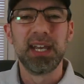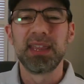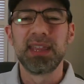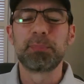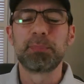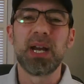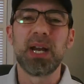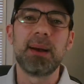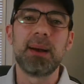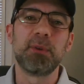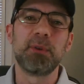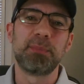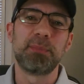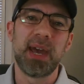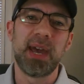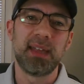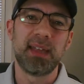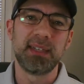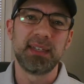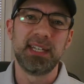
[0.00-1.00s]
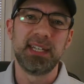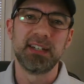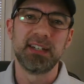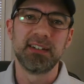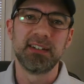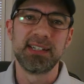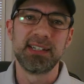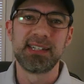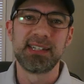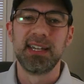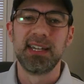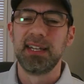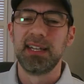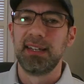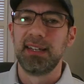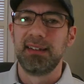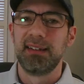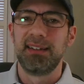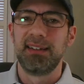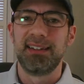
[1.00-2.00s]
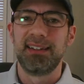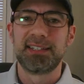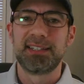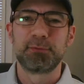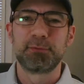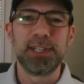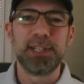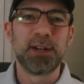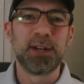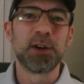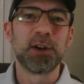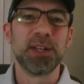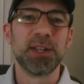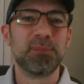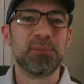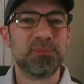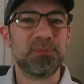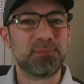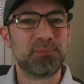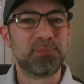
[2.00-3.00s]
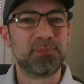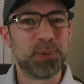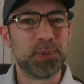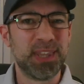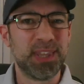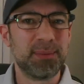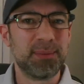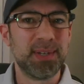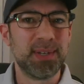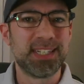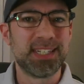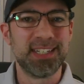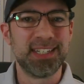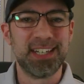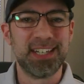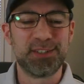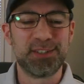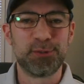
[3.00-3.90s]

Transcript: The problem with Palantir is it's really hard to put them as